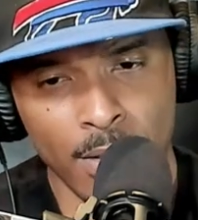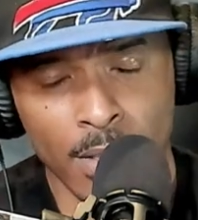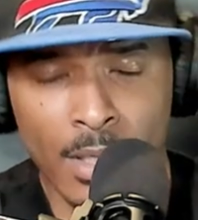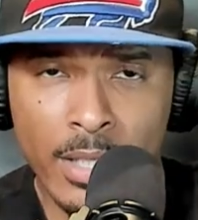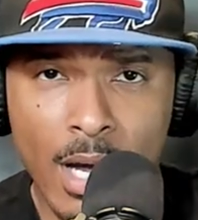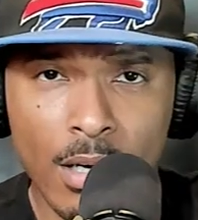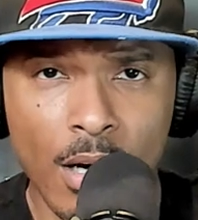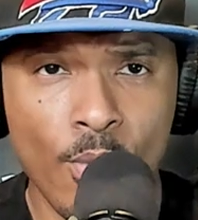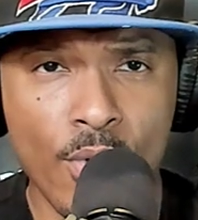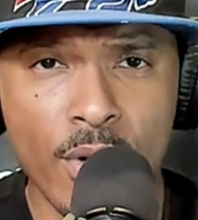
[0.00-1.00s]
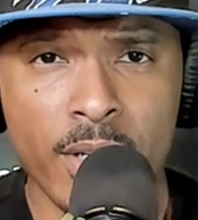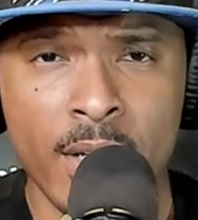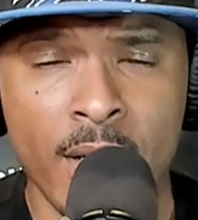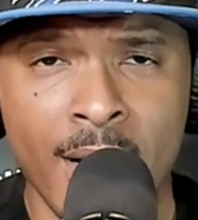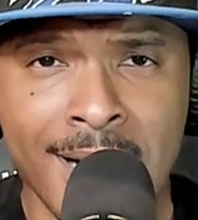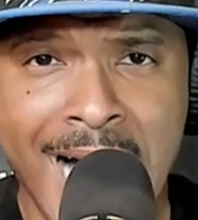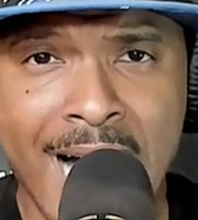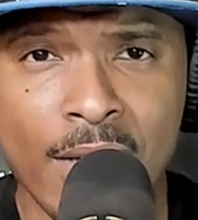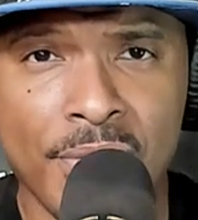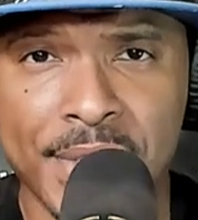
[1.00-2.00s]
Knock on wood. I
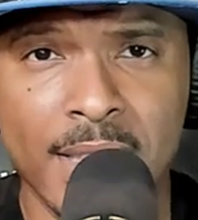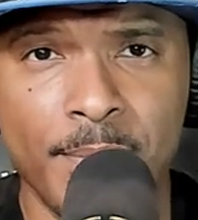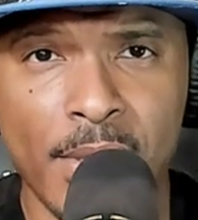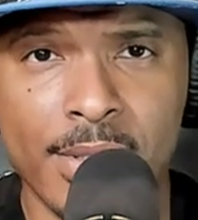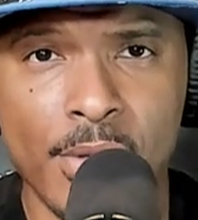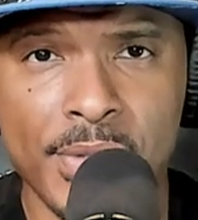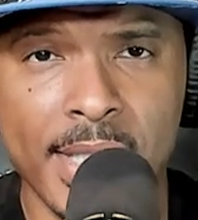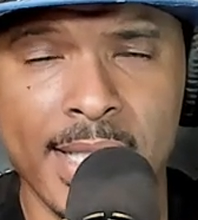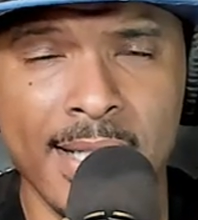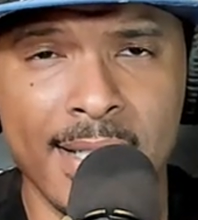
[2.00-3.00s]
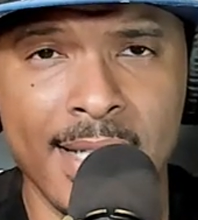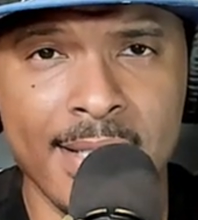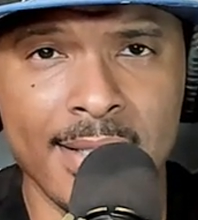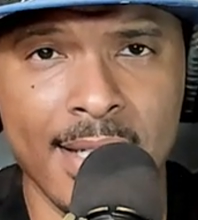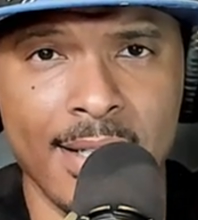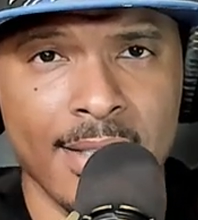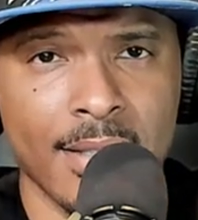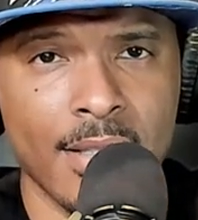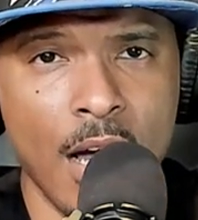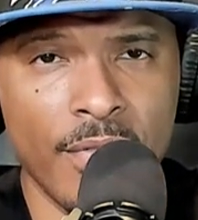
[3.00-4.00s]
don't see the Bills losing against the
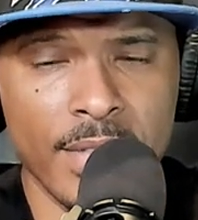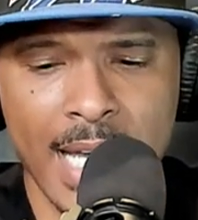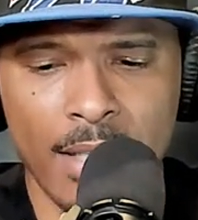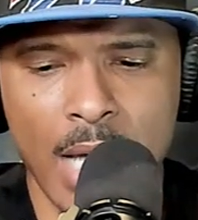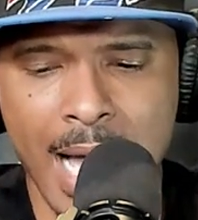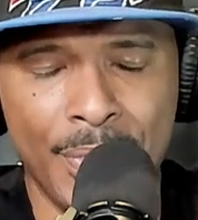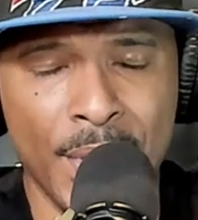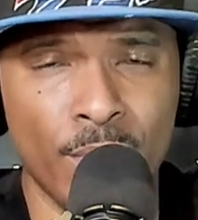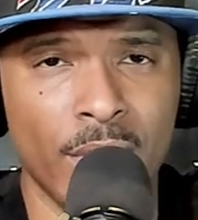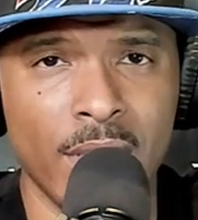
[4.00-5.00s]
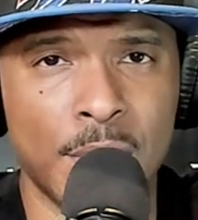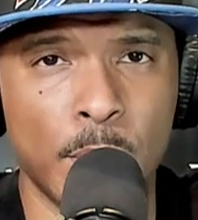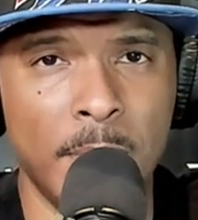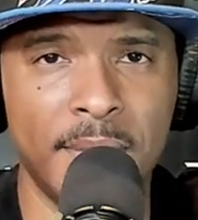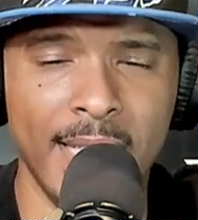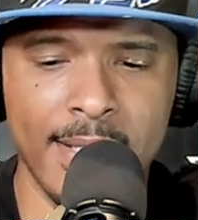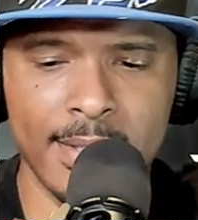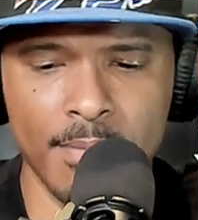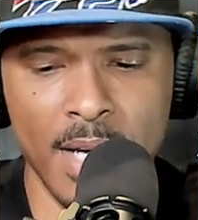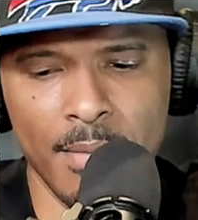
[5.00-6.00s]
Dolphins. I think we're going to sweep the
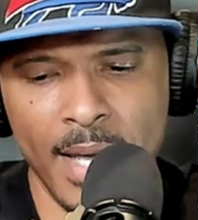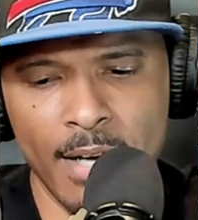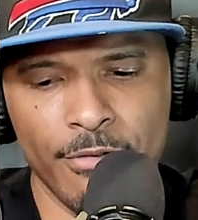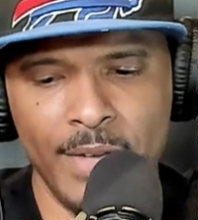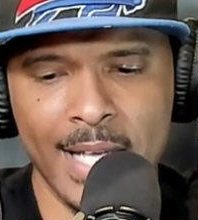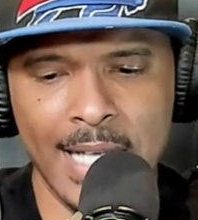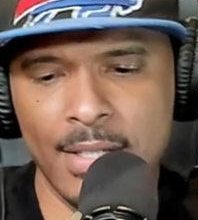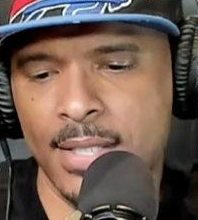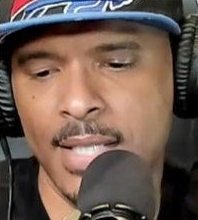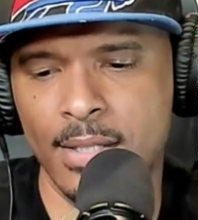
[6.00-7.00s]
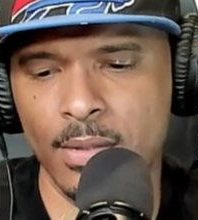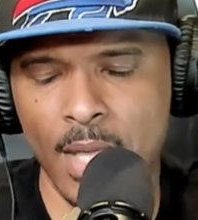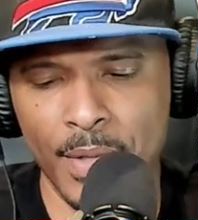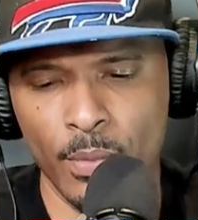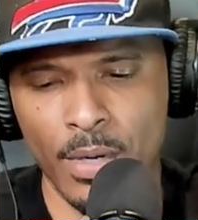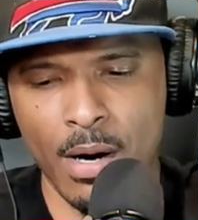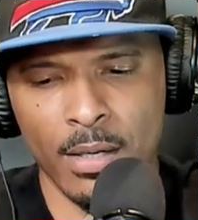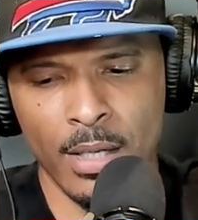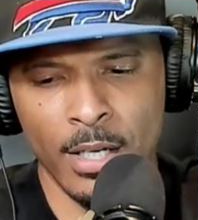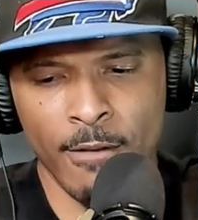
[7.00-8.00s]
East. Matter of fact, I just think so. I think we are.
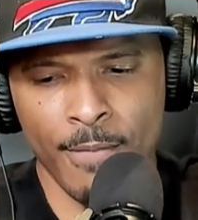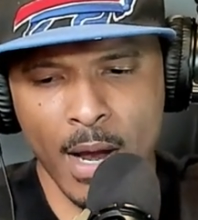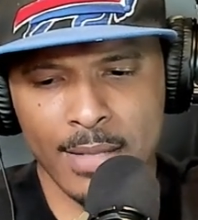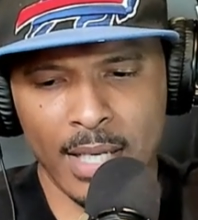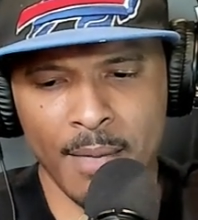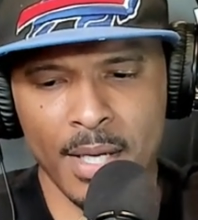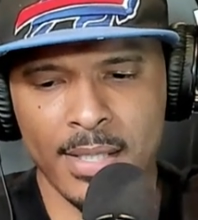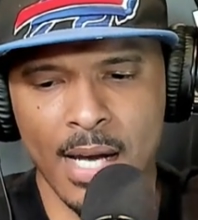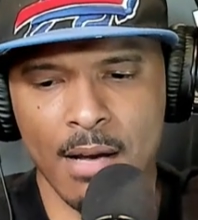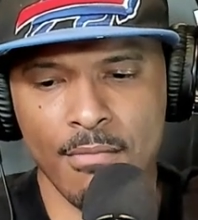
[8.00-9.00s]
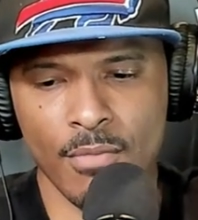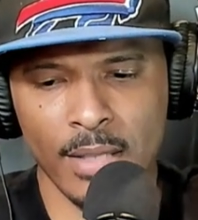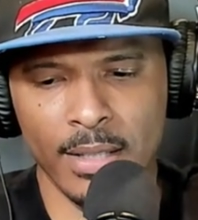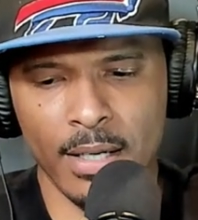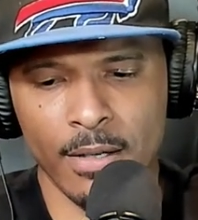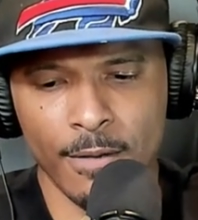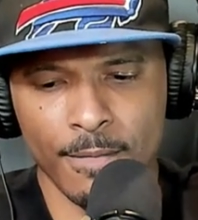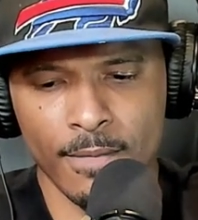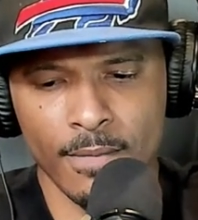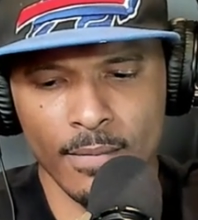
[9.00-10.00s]
All right, so give me a dub right there.
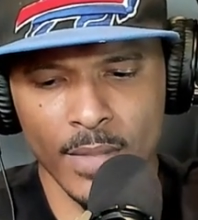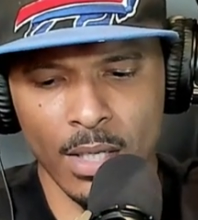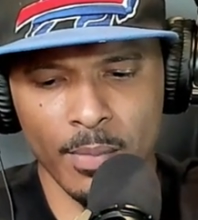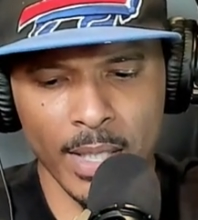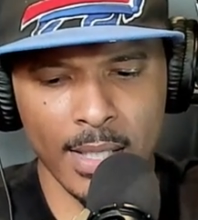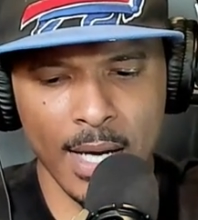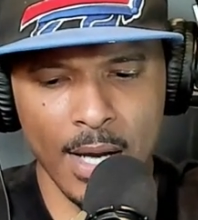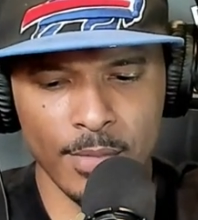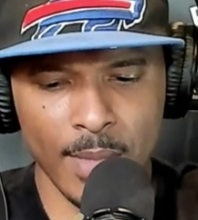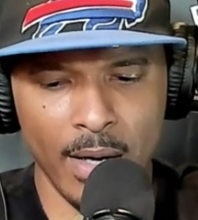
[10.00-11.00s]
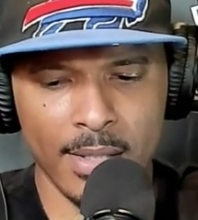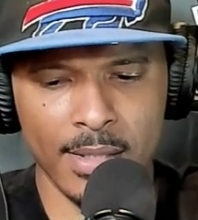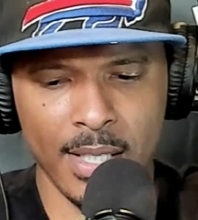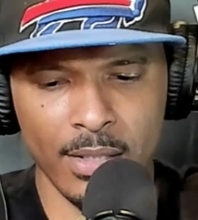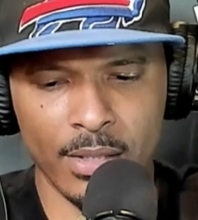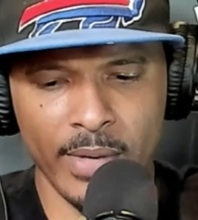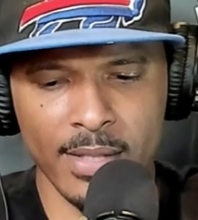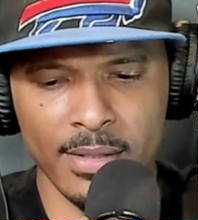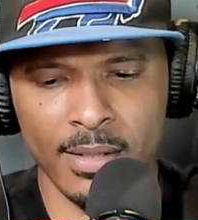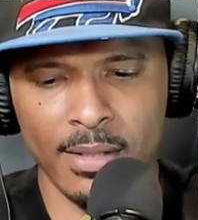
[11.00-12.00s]
Oh, my gosh, man. This is getting crazy.